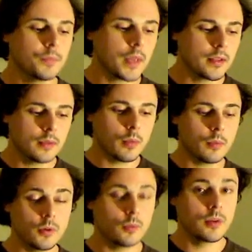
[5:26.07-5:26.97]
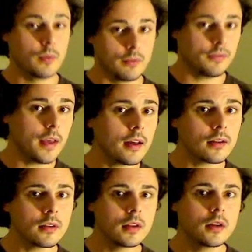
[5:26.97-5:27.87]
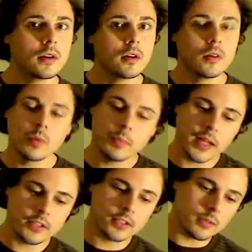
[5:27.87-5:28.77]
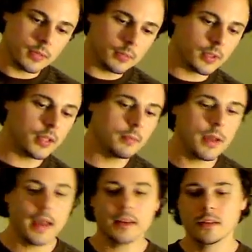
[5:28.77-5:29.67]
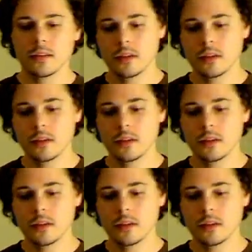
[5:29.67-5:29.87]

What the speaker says: And then when we fail, we'll pat some people on the back and say,